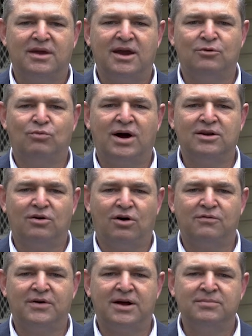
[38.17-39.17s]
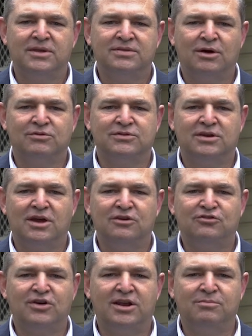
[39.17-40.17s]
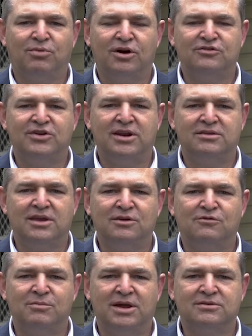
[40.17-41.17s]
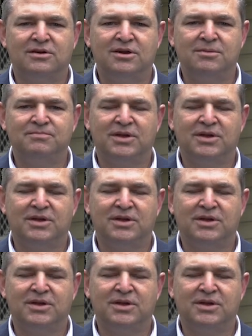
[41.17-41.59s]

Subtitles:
and 1 offer that was negotiated by Jenny Deng from our team.